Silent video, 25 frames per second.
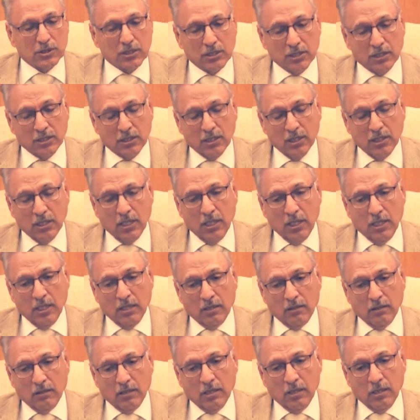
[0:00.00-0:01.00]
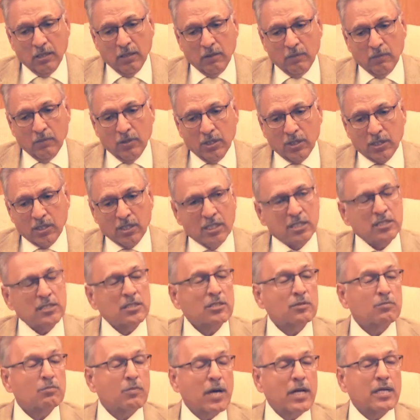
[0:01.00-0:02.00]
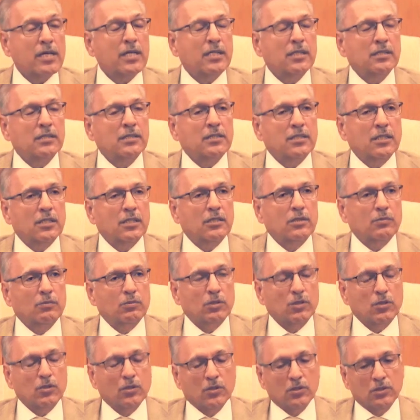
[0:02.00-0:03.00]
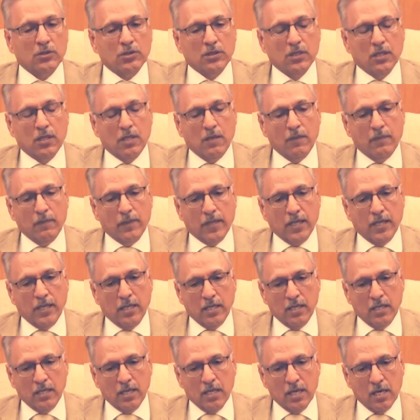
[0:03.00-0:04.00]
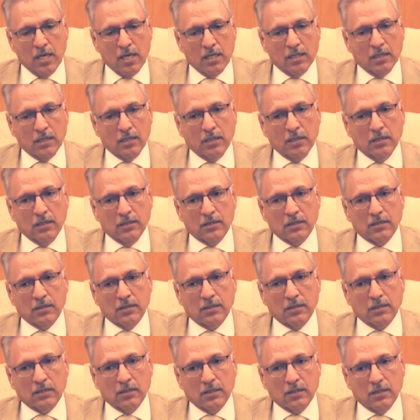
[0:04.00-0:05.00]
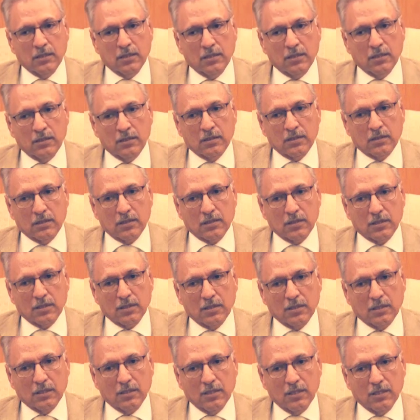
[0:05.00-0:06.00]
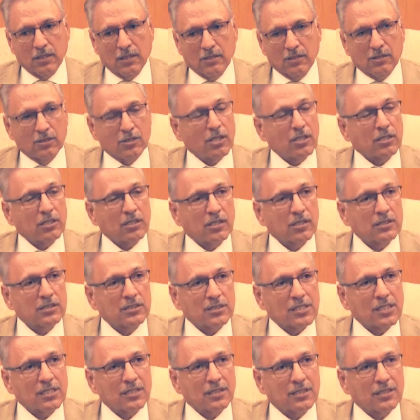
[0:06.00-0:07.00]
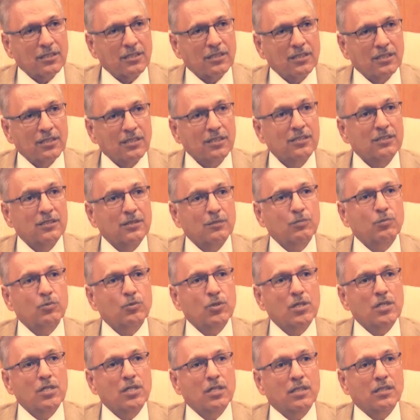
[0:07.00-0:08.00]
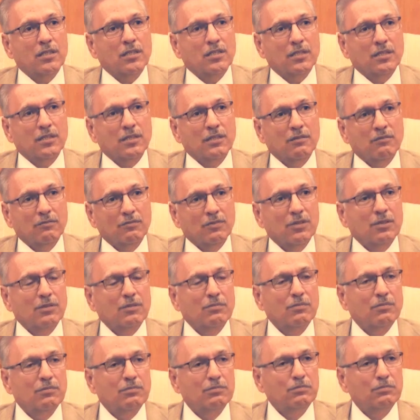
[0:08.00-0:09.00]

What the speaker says: 3. It raises my concerns because India is not a rich country; it's a poor country with